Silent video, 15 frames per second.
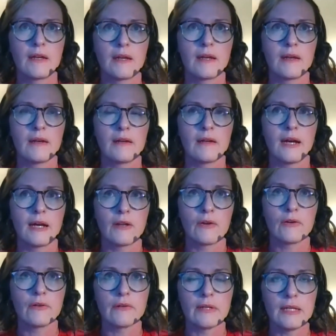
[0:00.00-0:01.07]
at
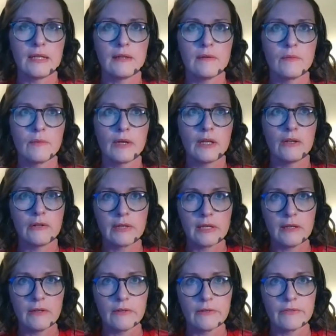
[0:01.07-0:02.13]
Horley, we're
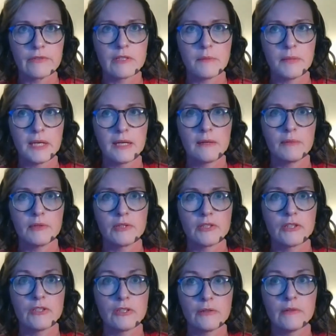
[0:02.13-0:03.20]
lucky enough to be able
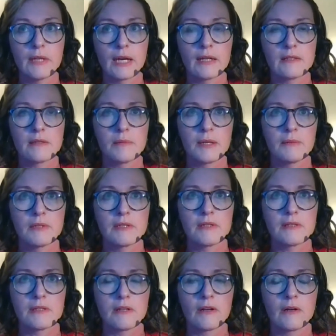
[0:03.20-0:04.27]
to do that, to be able to
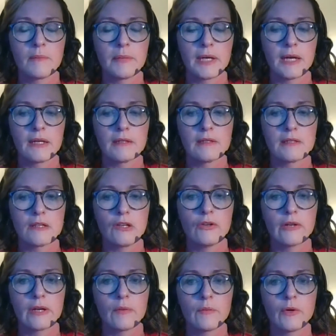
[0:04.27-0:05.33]
stop and
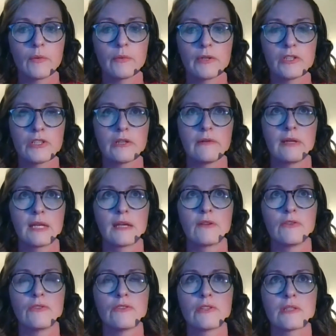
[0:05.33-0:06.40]
look at what we're doing
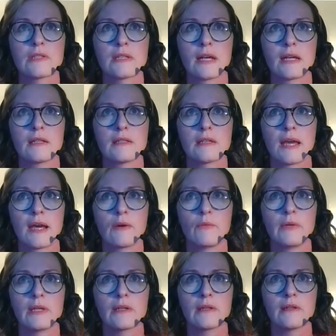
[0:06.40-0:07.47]
and understand how
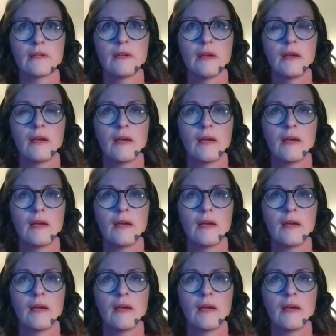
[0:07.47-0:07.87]
we can